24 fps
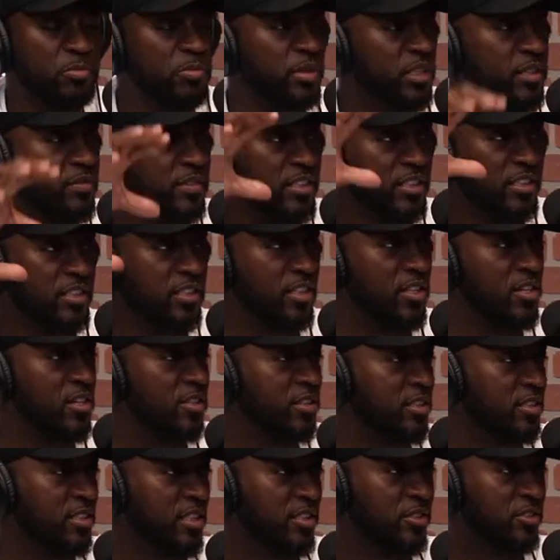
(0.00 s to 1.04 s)
oblivious to all
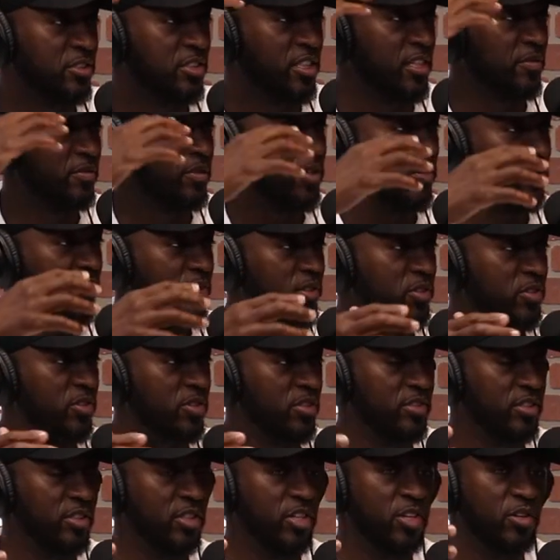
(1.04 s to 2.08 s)
this other stuff going
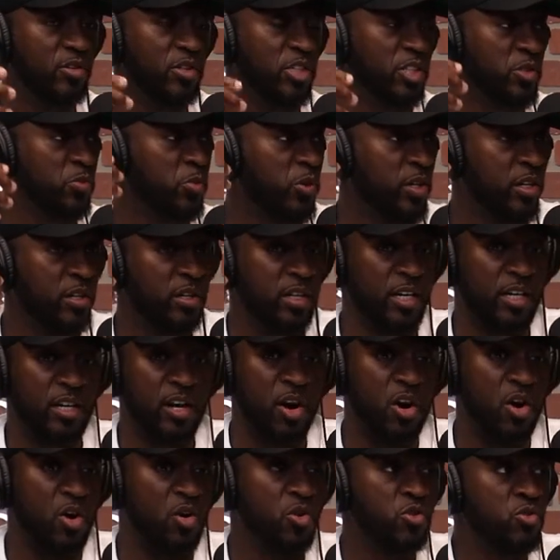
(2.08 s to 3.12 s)
on, because we're in
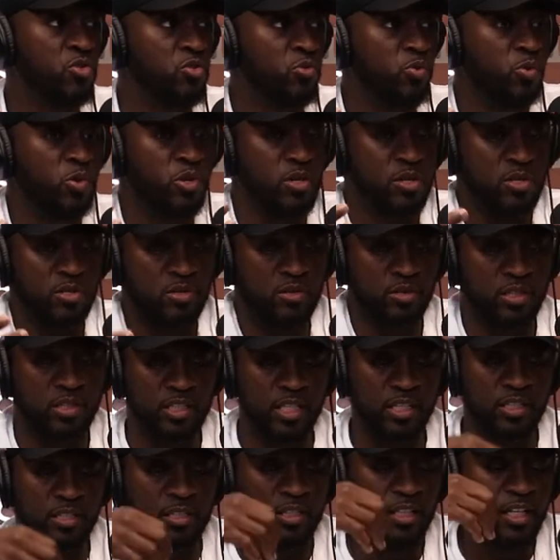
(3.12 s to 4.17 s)
our own world.
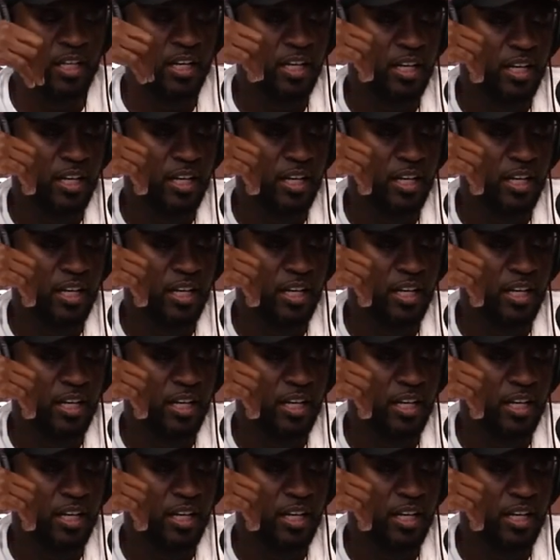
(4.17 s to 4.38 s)
And